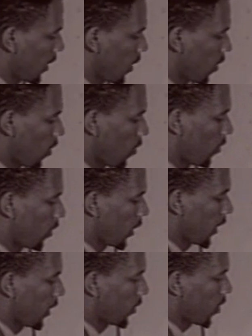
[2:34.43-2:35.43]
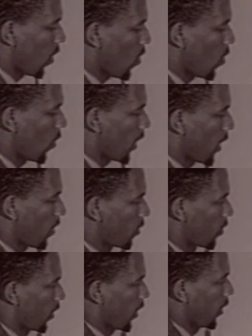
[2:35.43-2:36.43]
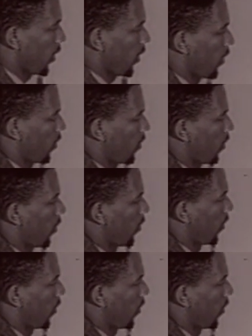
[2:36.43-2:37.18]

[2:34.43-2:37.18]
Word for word: down over in this whole area in here,